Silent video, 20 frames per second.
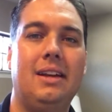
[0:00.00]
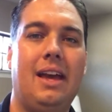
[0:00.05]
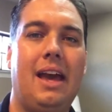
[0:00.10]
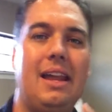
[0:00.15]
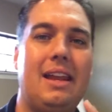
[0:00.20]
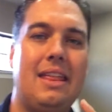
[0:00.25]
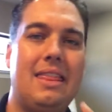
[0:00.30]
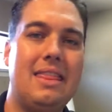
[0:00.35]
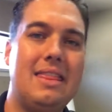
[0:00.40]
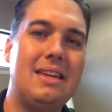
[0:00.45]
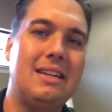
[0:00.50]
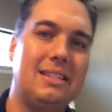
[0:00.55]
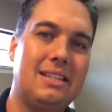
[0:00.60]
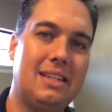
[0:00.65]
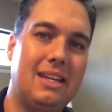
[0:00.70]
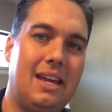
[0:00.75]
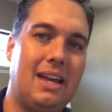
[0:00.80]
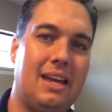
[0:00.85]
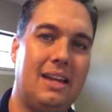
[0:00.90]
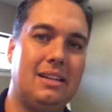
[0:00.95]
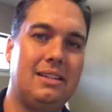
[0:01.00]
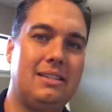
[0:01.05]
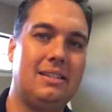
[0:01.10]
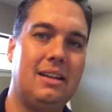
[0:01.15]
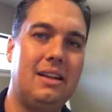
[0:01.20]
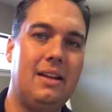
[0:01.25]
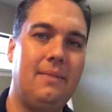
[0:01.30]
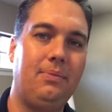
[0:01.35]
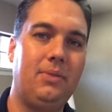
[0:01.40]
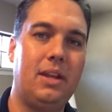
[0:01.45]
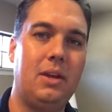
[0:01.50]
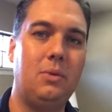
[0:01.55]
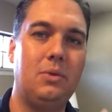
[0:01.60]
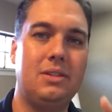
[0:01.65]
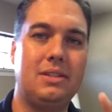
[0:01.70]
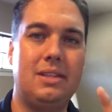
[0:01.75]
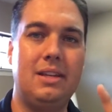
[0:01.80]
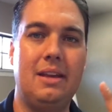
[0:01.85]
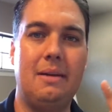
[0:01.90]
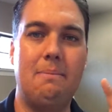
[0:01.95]
And in this case, it
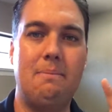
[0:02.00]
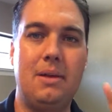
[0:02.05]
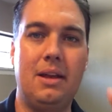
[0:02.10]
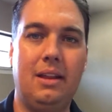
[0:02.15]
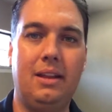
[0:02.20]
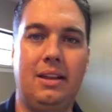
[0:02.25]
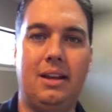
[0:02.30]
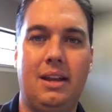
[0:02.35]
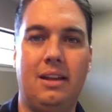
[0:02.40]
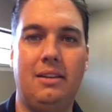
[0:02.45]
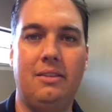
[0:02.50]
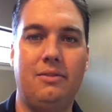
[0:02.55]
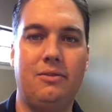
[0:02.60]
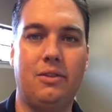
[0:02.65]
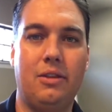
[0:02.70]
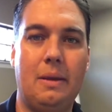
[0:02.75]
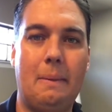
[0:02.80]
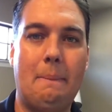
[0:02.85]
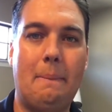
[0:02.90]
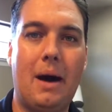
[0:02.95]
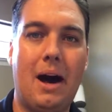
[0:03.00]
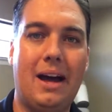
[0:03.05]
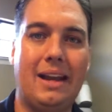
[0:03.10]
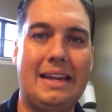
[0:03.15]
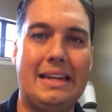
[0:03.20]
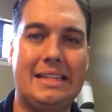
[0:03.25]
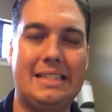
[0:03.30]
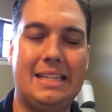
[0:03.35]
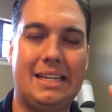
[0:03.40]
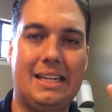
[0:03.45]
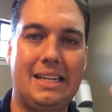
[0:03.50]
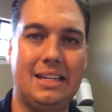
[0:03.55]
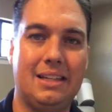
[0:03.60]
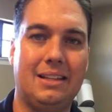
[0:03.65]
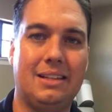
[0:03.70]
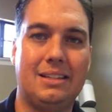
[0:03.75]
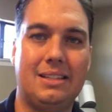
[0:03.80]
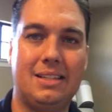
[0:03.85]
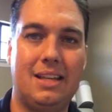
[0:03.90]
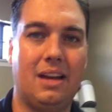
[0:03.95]
was the ability for the body to
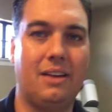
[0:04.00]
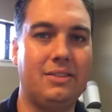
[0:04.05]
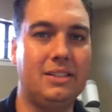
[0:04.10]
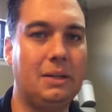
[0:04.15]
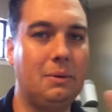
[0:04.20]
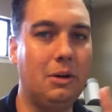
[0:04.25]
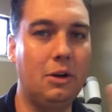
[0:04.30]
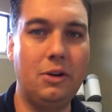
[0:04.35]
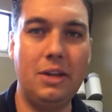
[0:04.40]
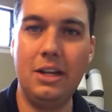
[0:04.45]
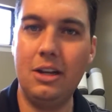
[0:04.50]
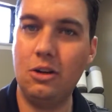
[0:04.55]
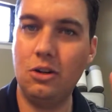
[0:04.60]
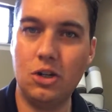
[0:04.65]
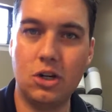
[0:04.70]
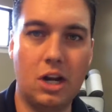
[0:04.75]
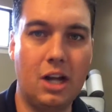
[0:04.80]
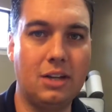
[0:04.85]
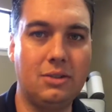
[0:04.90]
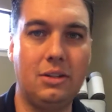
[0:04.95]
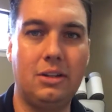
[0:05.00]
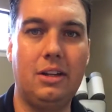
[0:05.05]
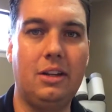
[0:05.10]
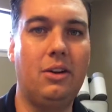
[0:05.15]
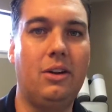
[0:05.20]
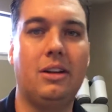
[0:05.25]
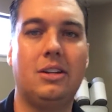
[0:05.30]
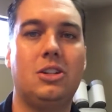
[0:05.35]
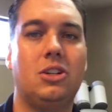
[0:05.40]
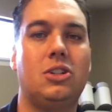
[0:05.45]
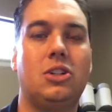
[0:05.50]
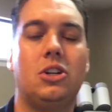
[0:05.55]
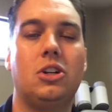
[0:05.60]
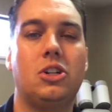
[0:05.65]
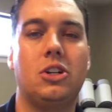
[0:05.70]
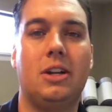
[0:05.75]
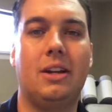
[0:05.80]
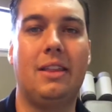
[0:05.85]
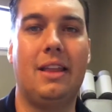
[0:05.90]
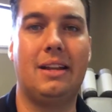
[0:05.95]
heal itself. See, we don't need no drugs, we don't need no extra
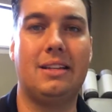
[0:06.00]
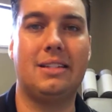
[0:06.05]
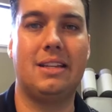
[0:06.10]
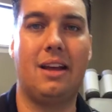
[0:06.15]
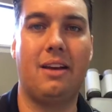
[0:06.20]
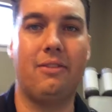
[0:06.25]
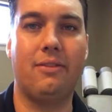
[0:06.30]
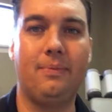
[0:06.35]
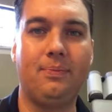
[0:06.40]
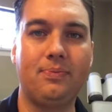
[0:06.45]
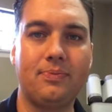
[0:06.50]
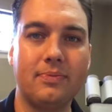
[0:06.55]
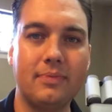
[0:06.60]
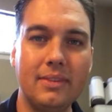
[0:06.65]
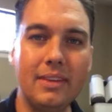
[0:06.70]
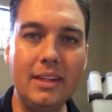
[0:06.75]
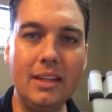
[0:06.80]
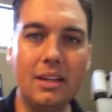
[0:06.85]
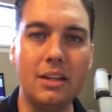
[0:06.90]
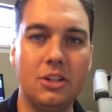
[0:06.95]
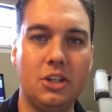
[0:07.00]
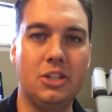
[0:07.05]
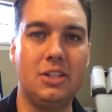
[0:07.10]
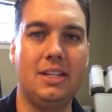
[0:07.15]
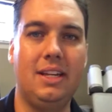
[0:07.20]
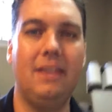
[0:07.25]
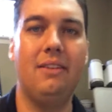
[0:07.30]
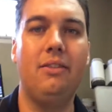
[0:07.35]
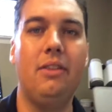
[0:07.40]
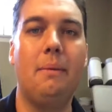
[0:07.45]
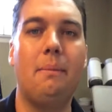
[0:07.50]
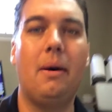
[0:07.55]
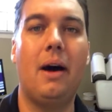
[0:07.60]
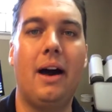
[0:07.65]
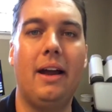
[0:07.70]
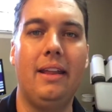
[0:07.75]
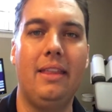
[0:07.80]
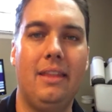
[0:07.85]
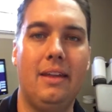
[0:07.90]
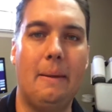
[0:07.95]
surgery, any of that stuff. Just give the
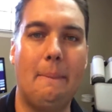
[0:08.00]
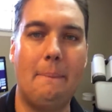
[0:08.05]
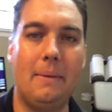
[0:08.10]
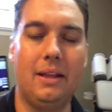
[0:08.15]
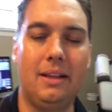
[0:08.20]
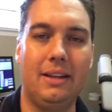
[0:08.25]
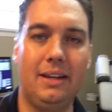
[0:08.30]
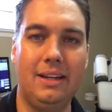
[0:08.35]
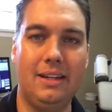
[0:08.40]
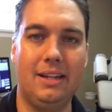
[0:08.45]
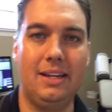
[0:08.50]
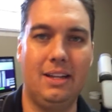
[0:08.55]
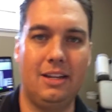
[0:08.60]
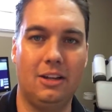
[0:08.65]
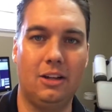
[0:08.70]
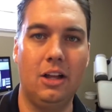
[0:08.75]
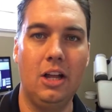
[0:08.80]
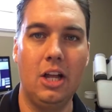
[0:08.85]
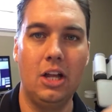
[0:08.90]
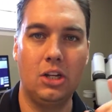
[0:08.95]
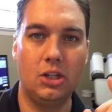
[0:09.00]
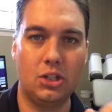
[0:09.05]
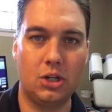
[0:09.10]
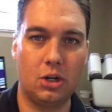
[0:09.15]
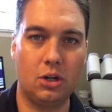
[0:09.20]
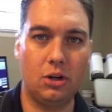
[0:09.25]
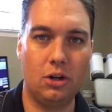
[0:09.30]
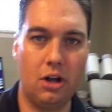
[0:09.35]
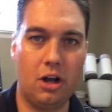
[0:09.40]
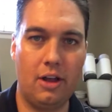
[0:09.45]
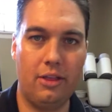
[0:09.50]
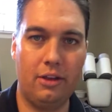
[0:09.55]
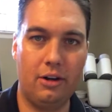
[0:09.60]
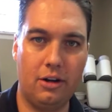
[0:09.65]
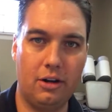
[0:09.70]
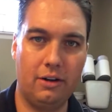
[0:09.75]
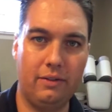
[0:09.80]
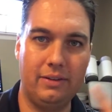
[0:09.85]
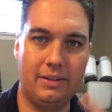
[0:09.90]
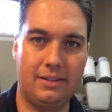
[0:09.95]
body the ability to heal, turn on the
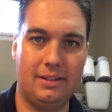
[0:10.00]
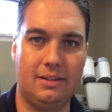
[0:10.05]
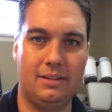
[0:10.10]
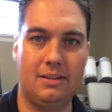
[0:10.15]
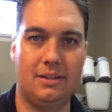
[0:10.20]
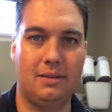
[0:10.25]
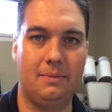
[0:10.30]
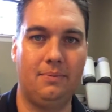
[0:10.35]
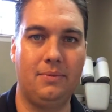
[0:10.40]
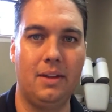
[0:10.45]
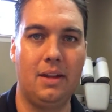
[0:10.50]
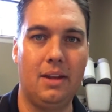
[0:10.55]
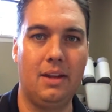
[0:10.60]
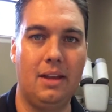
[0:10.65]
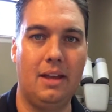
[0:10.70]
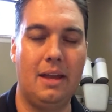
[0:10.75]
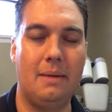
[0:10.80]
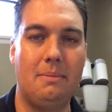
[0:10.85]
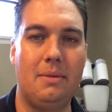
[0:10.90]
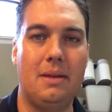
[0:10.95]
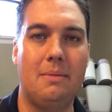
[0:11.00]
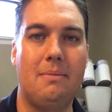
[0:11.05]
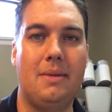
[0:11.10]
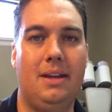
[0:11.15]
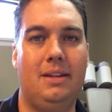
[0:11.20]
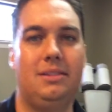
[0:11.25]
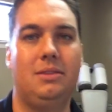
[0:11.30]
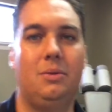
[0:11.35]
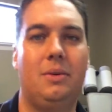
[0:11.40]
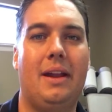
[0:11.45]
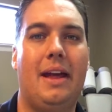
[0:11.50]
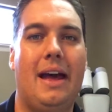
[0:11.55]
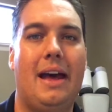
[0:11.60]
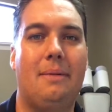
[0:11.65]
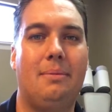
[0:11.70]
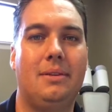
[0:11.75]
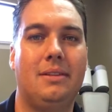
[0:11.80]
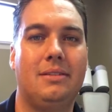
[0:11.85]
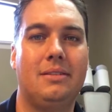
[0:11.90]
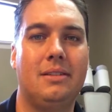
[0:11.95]
nervous system, and be amazed at what
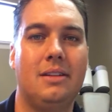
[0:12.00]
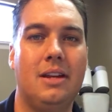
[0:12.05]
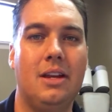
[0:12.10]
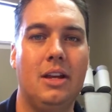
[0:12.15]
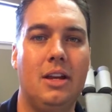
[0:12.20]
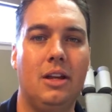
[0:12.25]
happens.